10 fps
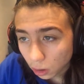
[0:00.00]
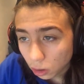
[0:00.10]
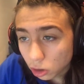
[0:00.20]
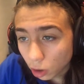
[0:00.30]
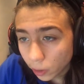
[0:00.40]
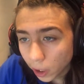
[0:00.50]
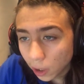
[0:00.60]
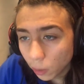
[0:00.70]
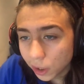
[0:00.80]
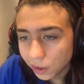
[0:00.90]
Sorry,
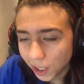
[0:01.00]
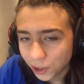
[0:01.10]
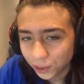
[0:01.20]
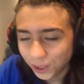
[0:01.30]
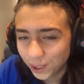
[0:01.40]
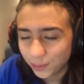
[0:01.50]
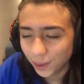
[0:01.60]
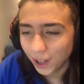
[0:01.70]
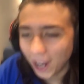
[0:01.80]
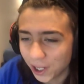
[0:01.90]
it was nationalist,
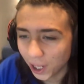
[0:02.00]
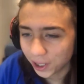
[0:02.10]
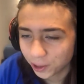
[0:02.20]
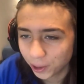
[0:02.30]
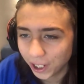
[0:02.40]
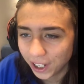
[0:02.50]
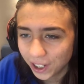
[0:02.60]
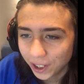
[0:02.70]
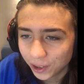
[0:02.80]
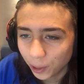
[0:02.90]
actually.
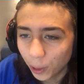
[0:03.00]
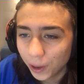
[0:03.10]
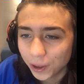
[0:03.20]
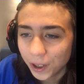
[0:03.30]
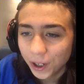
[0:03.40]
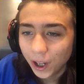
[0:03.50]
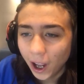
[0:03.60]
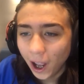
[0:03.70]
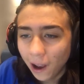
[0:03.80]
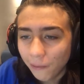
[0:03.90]
So, well,
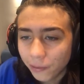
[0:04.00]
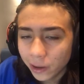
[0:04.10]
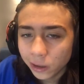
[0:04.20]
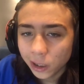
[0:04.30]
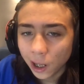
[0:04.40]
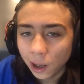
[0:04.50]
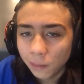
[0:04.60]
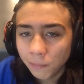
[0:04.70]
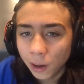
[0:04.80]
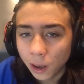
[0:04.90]
first
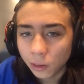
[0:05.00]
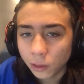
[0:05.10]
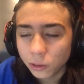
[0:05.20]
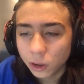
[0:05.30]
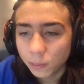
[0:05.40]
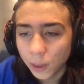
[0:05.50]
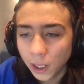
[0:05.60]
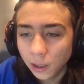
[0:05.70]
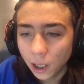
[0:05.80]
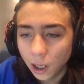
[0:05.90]
I'm going to
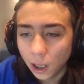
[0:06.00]
explain